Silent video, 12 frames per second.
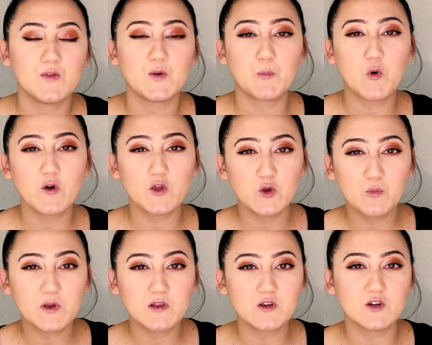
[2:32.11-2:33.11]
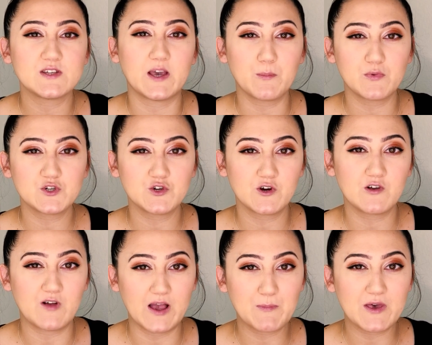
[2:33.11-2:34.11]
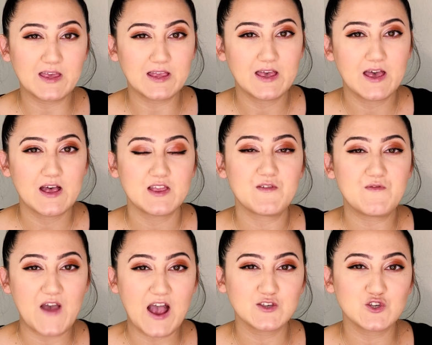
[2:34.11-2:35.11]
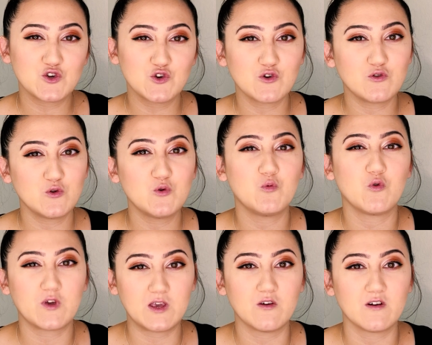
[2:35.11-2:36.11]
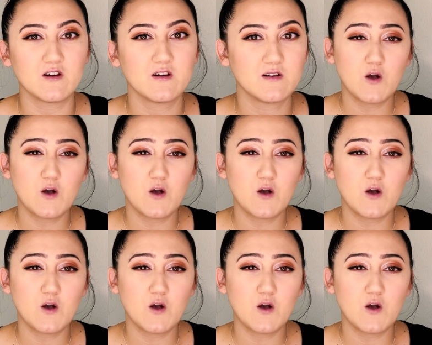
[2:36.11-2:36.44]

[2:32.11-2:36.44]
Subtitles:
The more humid your temperature or climate, the faster your glue will cure.